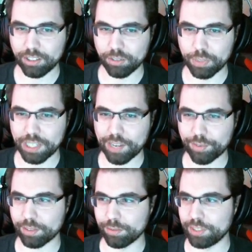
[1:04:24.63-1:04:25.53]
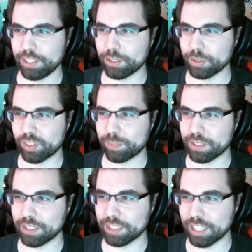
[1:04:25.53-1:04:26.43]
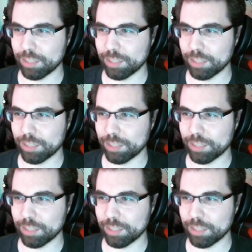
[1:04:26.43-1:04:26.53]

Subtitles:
We have some vehicles, but the game